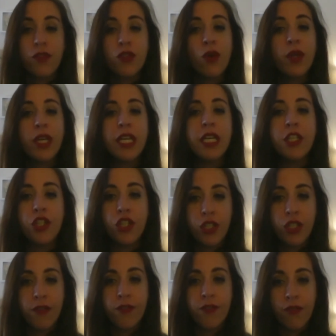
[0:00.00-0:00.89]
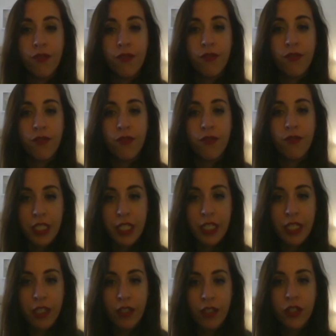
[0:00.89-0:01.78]
So each shift of
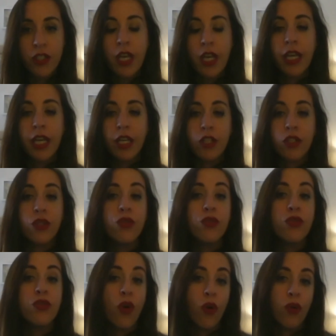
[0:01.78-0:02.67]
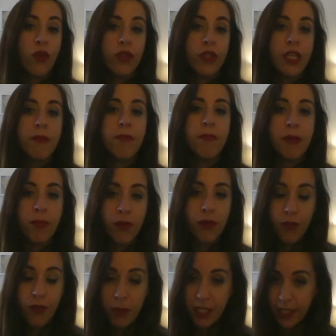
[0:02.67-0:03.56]
volunteers includes only people
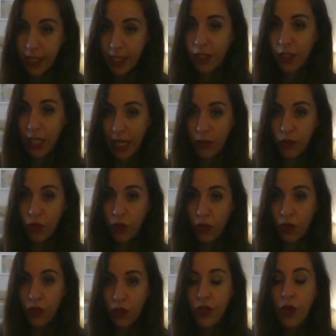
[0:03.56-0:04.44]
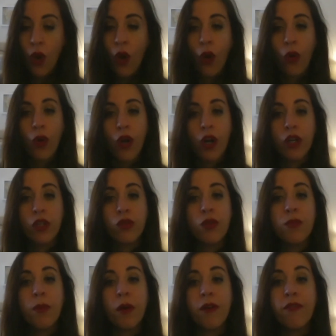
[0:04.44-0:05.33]
from a single household or a
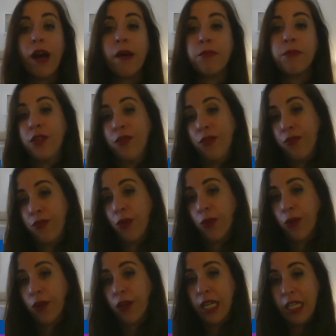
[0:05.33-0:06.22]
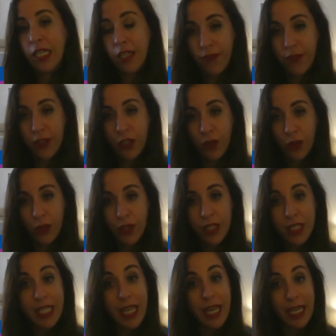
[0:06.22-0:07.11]
group of up to four
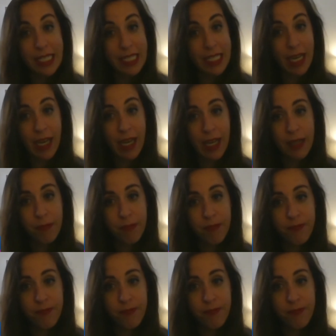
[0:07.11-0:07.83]
individuals at a time.